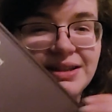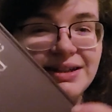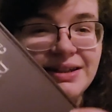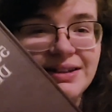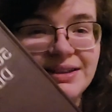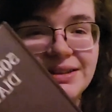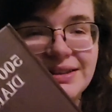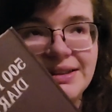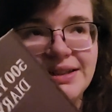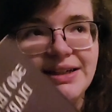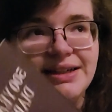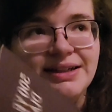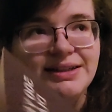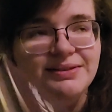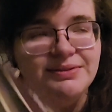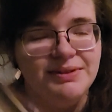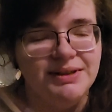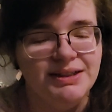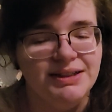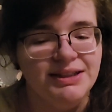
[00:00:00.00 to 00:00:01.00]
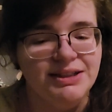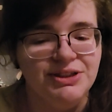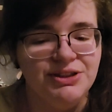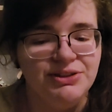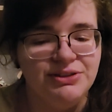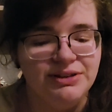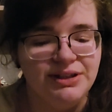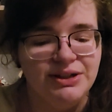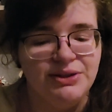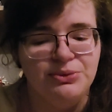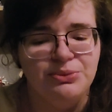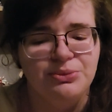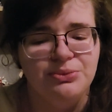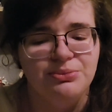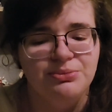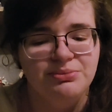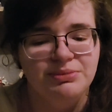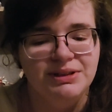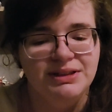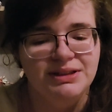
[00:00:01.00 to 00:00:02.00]
thing to say unless you like
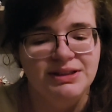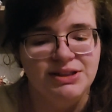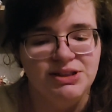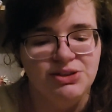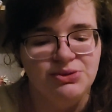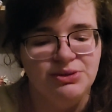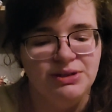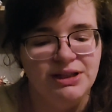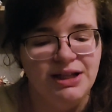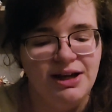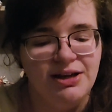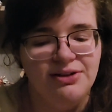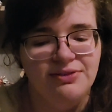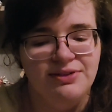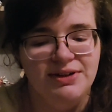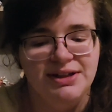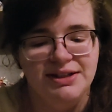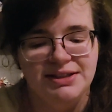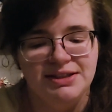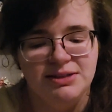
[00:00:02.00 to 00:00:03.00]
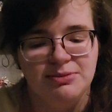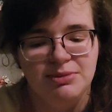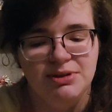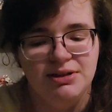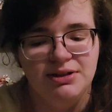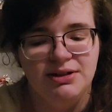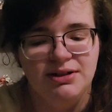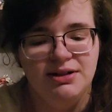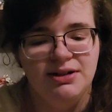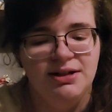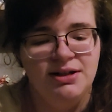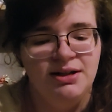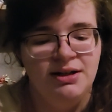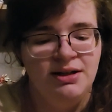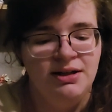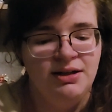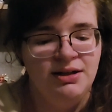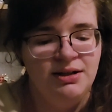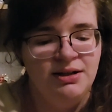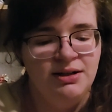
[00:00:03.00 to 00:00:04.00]
listen to a lot of ASMR,
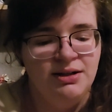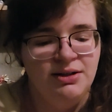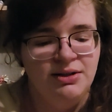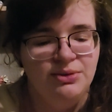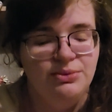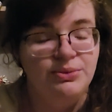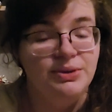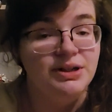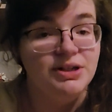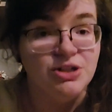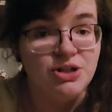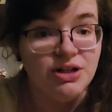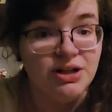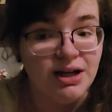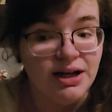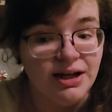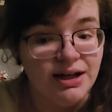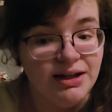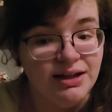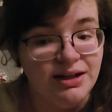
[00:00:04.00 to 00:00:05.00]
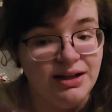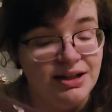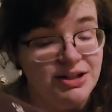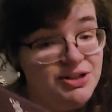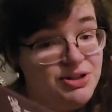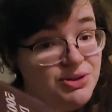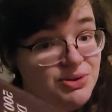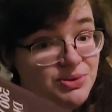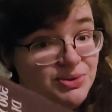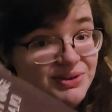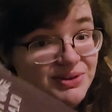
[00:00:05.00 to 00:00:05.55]
which I do.